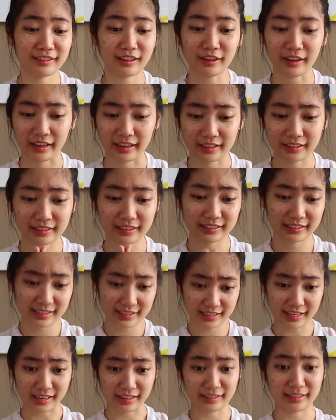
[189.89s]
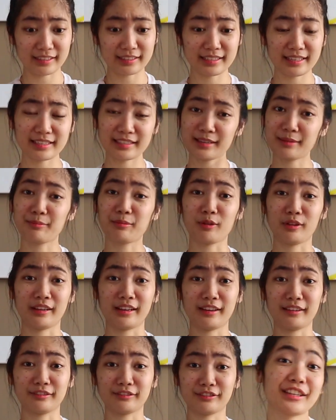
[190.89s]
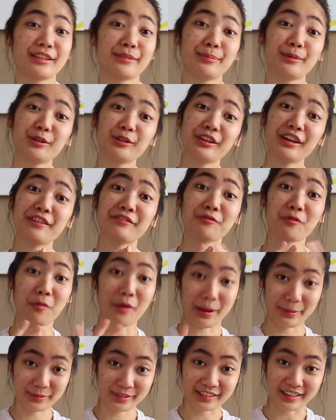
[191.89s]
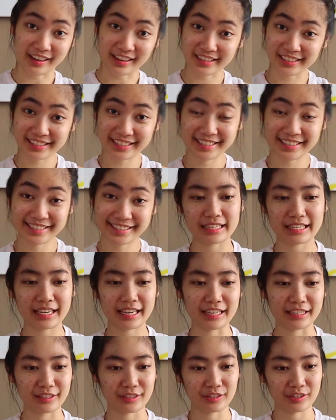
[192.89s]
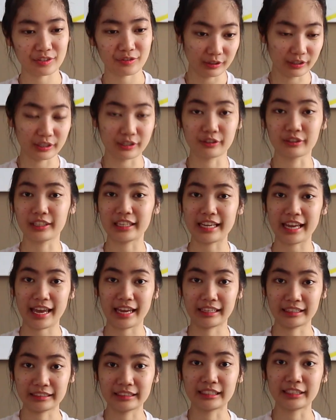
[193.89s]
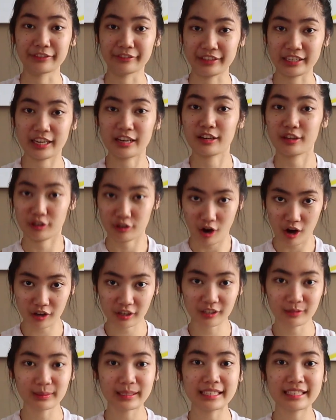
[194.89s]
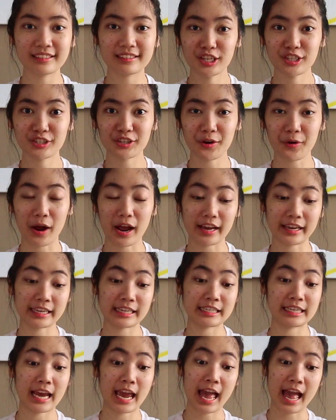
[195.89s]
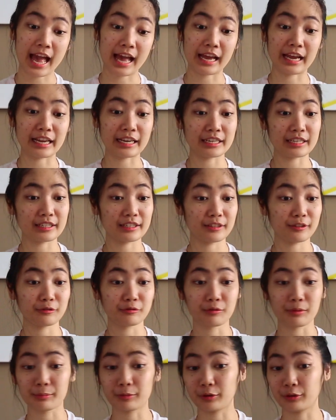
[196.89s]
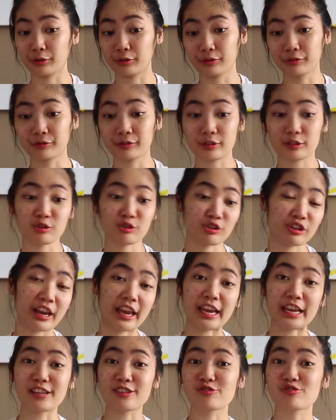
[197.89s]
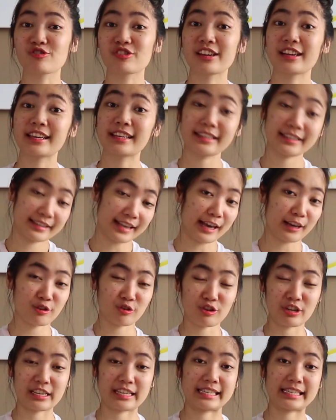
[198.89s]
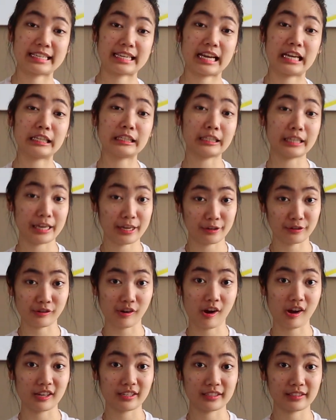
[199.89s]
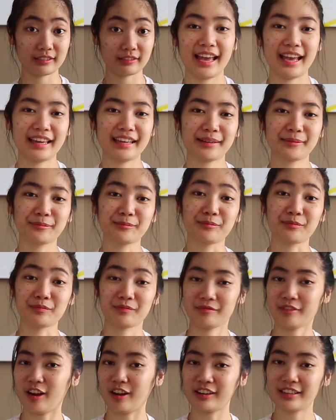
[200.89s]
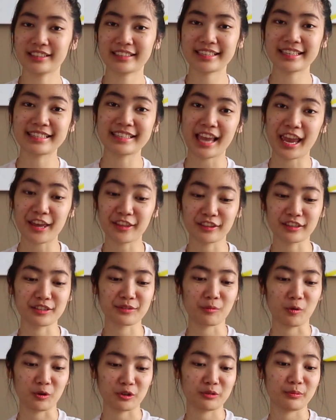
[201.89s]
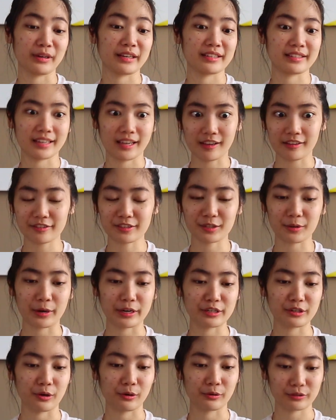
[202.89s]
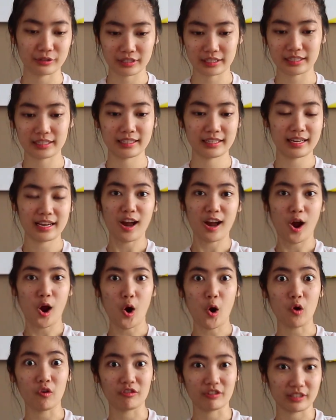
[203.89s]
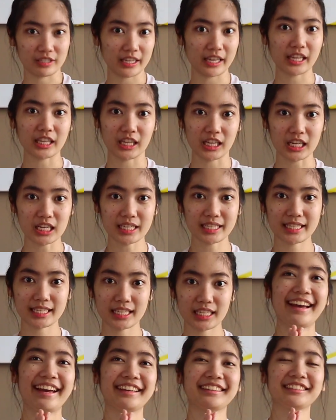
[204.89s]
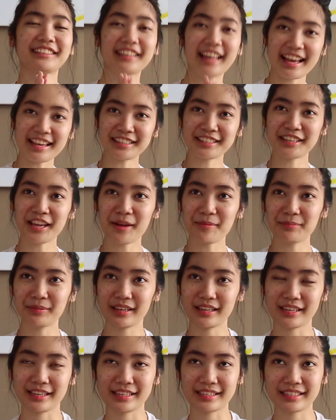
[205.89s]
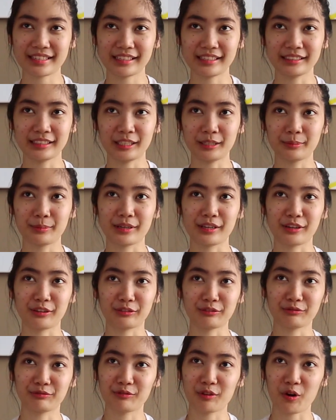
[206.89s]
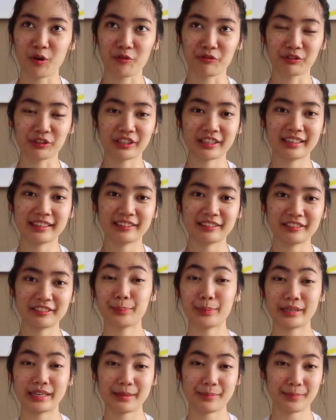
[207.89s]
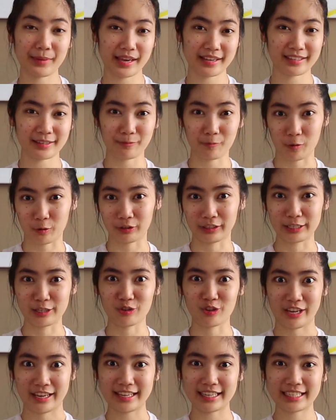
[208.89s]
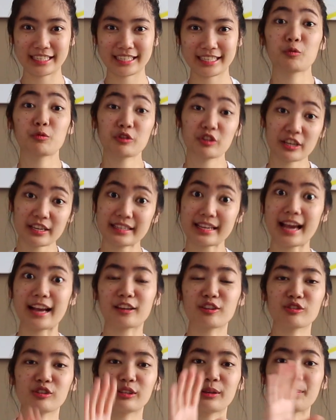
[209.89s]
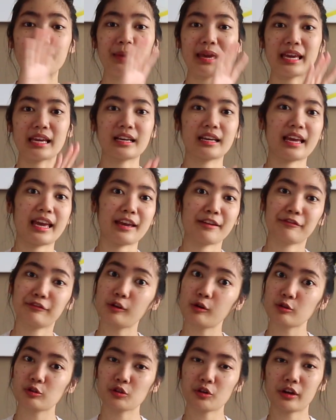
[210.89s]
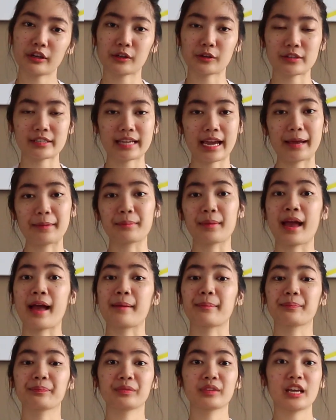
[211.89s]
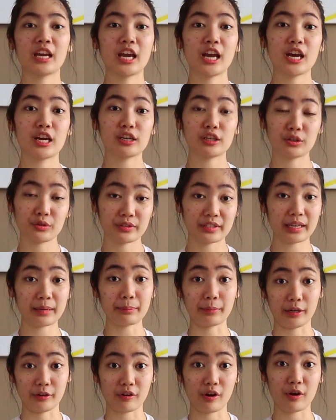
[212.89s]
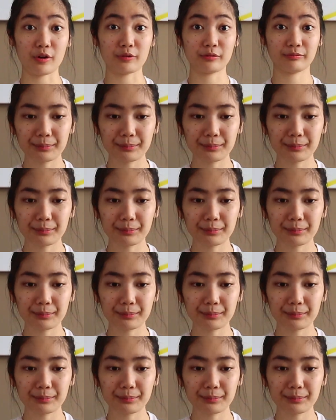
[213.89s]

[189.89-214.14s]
Okay, this is good. This is simple enough. The beauty of websites, it's literally a living document, so I can add, remove, change sections later on. And I'm honestly saying this more to myself so I don't overthink this. And the last step is a little bit of overkill, but it makes it more legit, which is actually make a flowchart or sitemap using Miro.